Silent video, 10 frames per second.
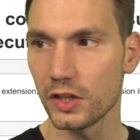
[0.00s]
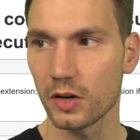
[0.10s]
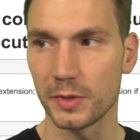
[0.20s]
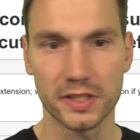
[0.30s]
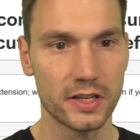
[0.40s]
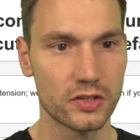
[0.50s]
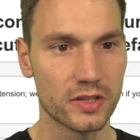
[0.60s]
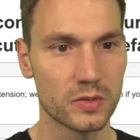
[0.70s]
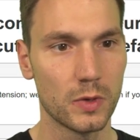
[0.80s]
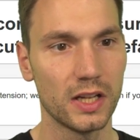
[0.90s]

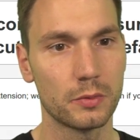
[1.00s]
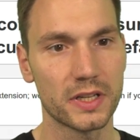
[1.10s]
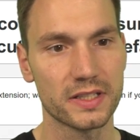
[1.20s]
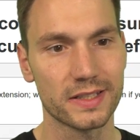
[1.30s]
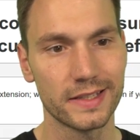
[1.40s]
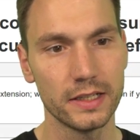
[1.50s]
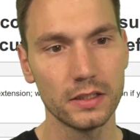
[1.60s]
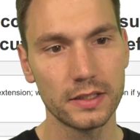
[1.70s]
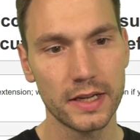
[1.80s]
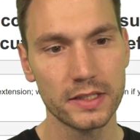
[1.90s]
documentation as well, runs a
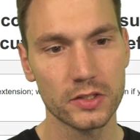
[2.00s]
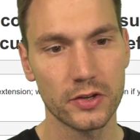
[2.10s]
single test.